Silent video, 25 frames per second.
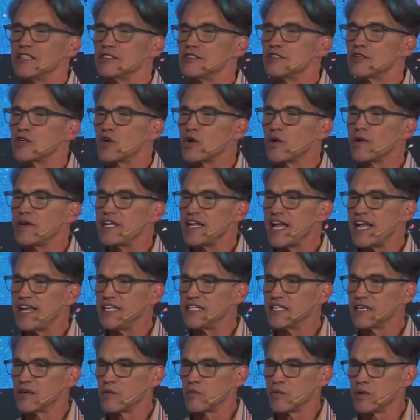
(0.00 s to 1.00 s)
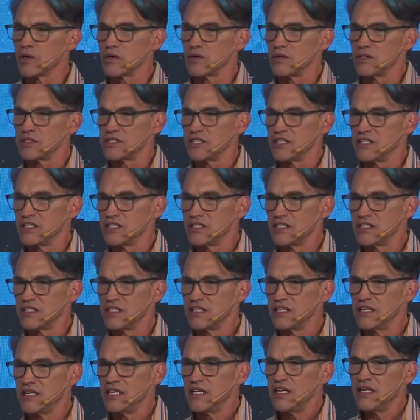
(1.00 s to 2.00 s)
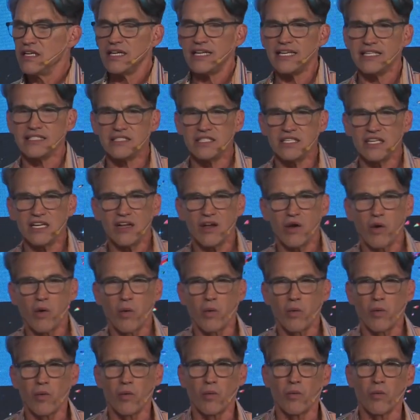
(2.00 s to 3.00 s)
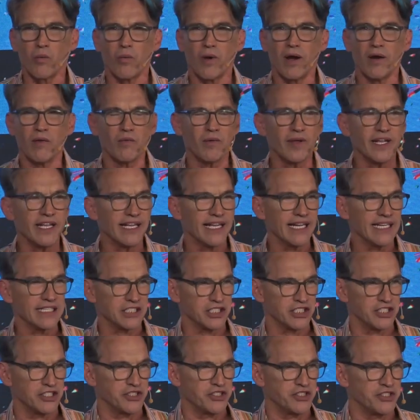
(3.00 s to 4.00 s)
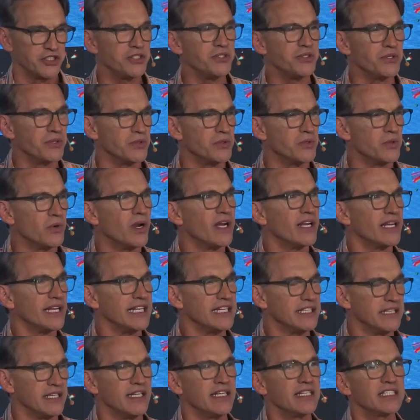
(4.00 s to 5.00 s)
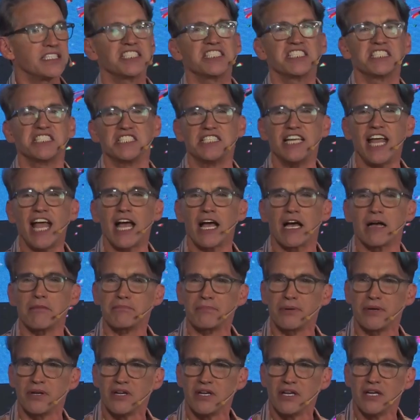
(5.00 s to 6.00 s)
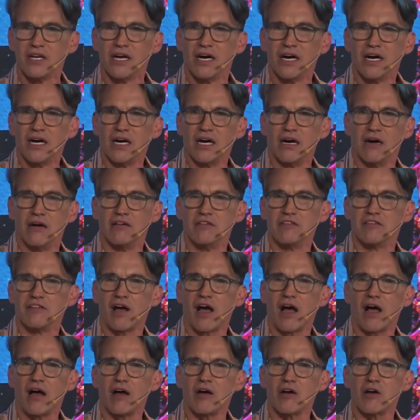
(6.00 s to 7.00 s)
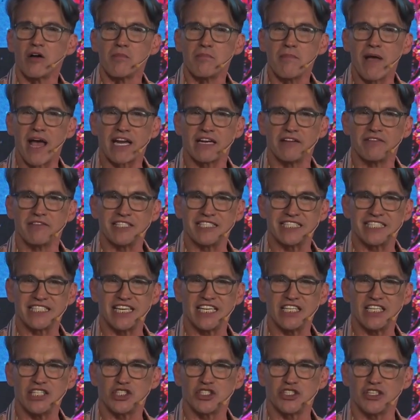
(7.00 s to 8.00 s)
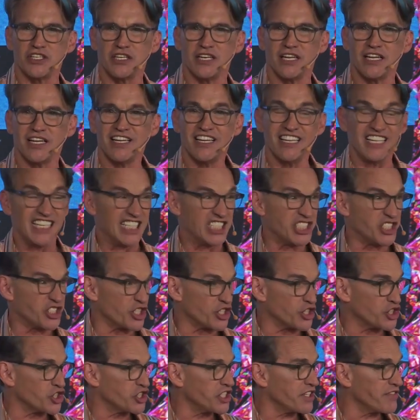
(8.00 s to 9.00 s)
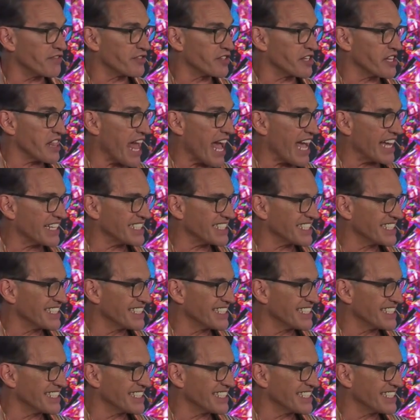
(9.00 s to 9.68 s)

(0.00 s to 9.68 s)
Create our world. And what we get to do in this step of manifestation is to shift that.